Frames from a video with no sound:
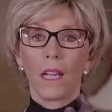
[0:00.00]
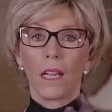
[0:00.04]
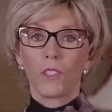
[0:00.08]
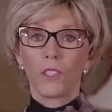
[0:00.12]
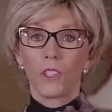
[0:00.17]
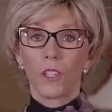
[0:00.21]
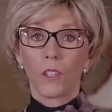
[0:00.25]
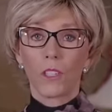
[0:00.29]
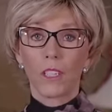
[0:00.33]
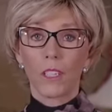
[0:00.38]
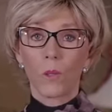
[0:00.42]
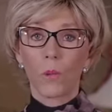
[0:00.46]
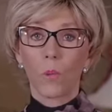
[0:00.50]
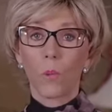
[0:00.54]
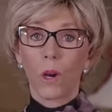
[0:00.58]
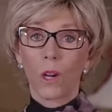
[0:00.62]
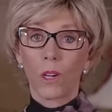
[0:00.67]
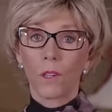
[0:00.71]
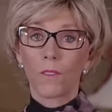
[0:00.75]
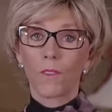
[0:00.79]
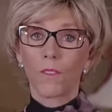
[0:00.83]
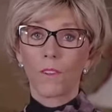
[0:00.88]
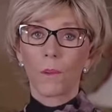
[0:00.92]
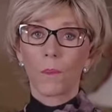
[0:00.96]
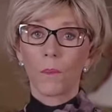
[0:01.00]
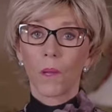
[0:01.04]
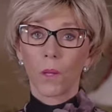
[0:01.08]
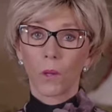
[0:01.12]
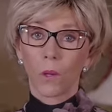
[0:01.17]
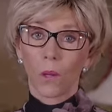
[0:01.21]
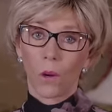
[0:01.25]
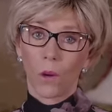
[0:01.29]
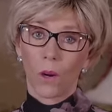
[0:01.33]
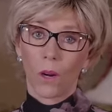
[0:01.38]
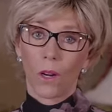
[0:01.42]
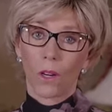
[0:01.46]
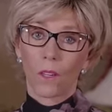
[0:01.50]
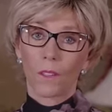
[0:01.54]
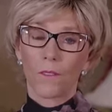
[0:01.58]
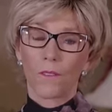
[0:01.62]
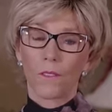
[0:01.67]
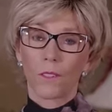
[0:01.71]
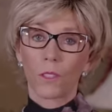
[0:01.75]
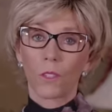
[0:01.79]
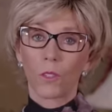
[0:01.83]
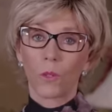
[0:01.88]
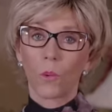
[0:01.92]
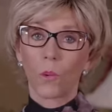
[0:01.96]
Jerry's word from the Lord
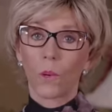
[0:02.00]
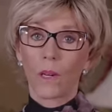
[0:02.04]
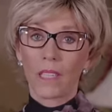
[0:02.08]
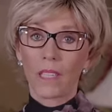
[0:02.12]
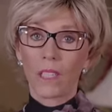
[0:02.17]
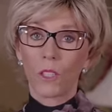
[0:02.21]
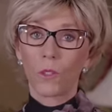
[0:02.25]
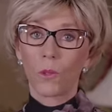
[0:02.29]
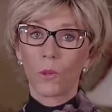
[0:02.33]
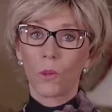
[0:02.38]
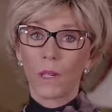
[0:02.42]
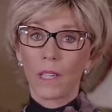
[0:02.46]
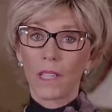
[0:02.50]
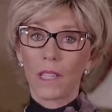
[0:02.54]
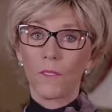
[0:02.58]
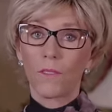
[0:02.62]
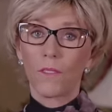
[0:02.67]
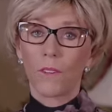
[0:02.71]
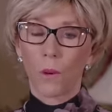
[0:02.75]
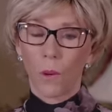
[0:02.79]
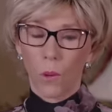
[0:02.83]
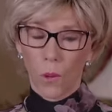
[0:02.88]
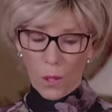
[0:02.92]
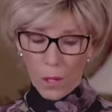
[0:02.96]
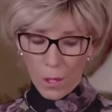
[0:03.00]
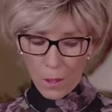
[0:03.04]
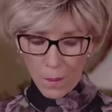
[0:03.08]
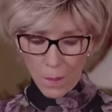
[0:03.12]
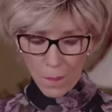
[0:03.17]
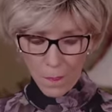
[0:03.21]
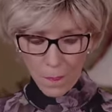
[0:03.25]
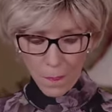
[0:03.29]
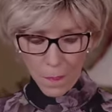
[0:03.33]
for 2024